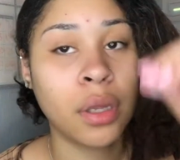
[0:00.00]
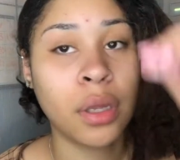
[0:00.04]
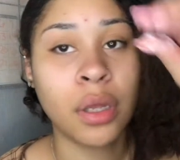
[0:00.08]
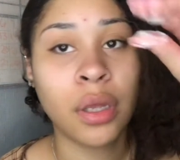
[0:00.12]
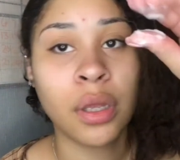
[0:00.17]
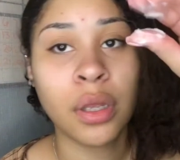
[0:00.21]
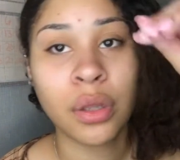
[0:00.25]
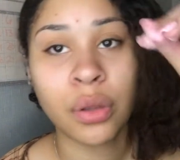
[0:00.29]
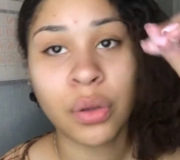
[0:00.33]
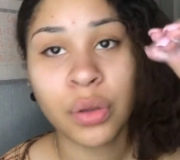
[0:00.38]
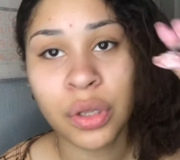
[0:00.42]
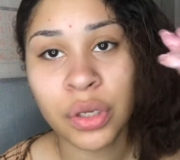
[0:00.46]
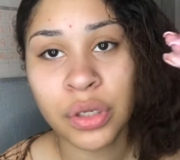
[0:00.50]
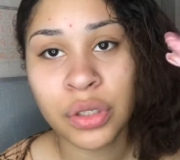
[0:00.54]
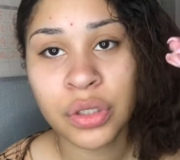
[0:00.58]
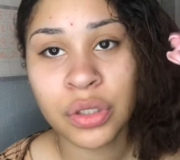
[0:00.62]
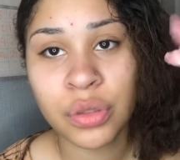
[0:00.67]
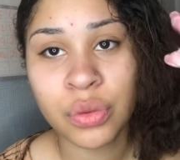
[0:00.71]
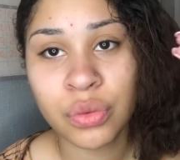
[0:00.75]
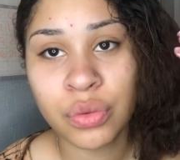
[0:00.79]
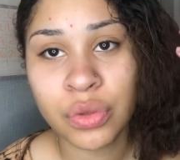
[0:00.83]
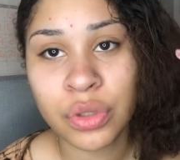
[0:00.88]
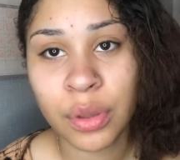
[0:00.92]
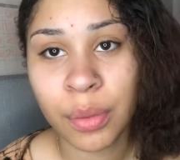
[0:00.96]
you get
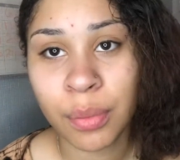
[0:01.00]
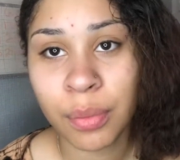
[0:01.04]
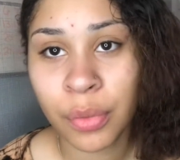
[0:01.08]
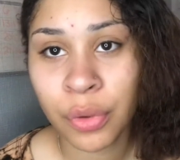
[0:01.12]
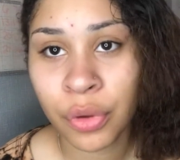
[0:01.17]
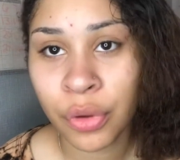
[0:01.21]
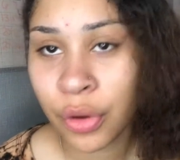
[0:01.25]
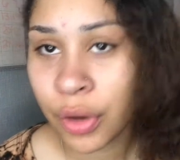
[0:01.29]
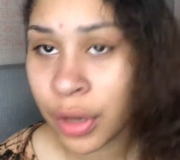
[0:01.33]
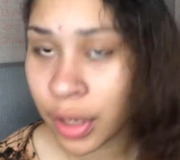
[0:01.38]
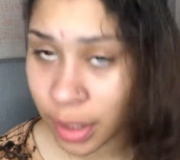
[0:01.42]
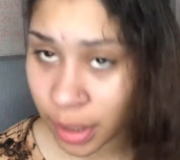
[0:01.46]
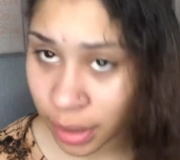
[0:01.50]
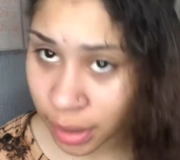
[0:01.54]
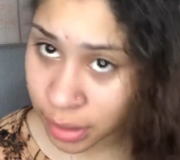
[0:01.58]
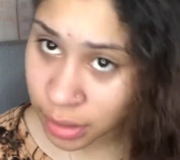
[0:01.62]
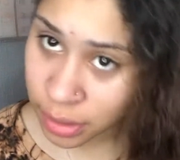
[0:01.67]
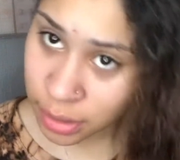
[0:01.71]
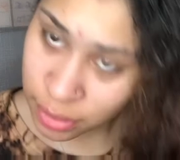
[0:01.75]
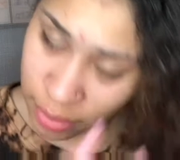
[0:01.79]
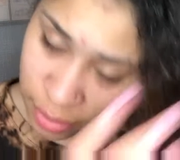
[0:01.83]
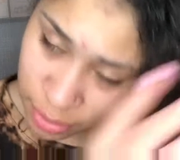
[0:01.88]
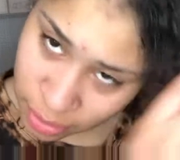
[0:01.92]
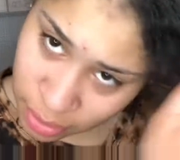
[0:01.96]
you some on your
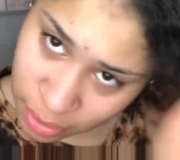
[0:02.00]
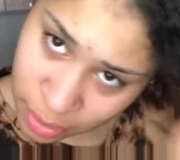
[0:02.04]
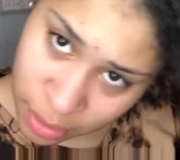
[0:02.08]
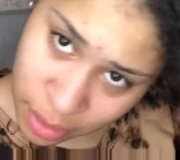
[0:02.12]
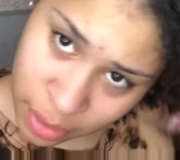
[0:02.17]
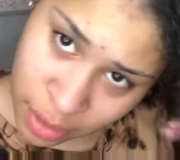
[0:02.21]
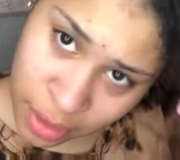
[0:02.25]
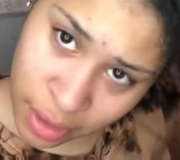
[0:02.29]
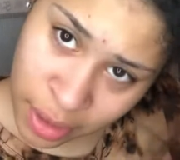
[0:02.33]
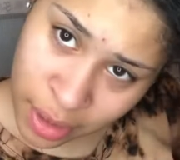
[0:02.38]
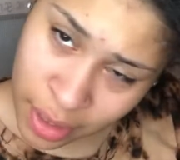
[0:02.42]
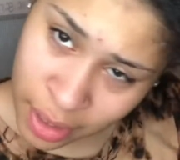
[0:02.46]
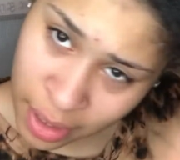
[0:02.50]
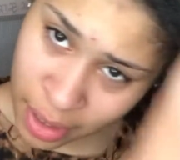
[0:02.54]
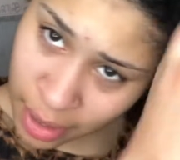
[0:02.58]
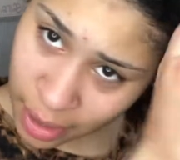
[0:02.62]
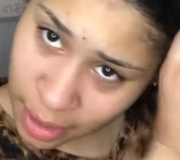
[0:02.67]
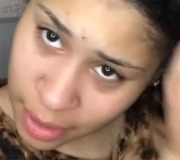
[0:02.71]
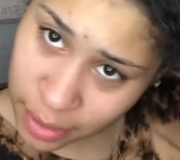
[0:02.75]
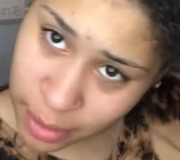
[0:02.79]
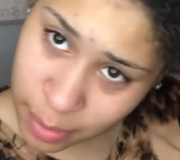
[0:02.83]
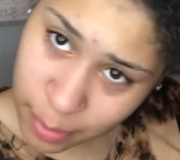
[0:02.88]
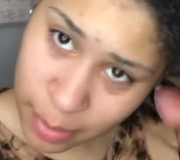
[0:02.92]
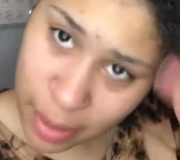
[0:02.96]
hands
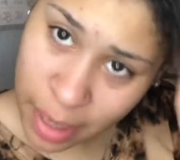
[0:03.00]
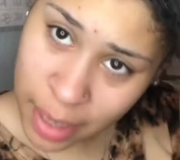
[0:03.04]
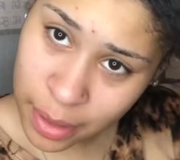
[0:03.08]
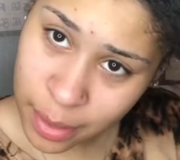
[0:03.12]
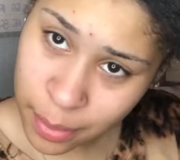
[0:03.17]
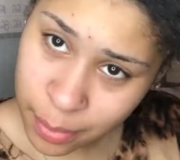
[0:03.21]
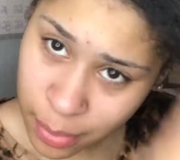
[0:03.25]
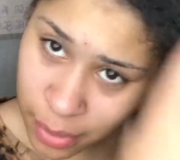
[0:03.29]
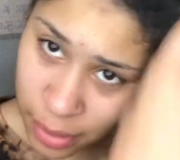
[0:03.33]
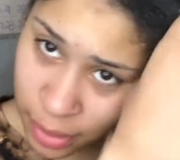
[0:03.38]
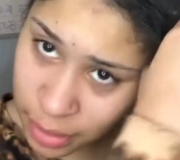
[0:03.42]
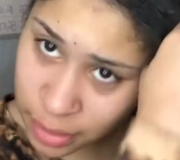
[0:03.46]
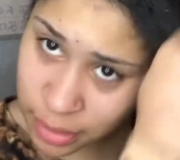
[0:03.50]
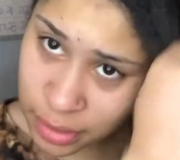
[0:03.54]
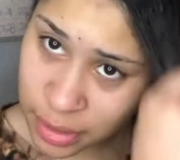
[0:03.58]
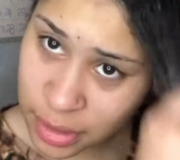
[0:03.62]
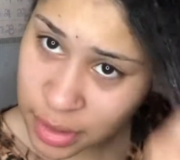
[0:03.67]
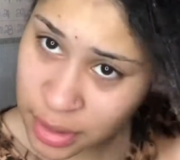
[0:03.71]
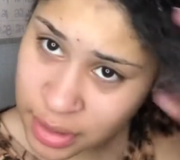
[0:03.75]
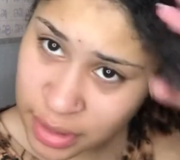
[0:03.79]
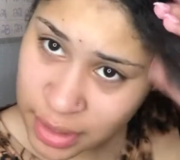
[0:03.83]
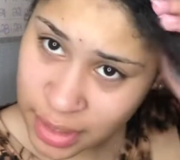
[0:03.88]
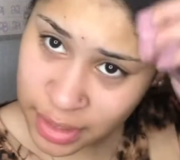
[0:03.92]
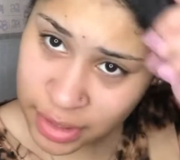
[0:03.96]
and apply the product to the
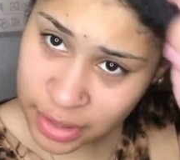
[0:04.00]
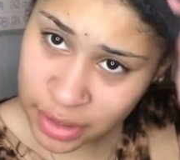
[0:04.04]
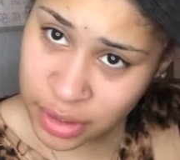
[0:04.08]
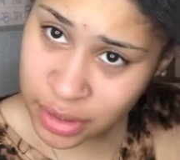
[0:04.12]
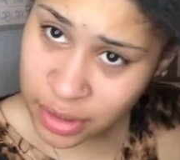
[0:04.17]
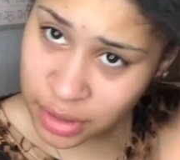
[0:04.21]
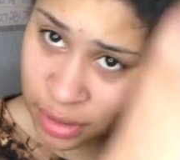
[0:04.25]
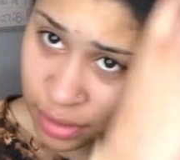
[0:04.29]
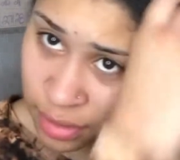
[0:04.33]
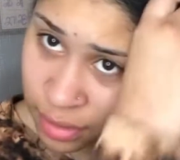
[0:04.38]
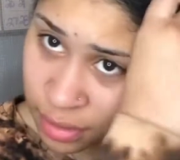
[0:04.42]
section.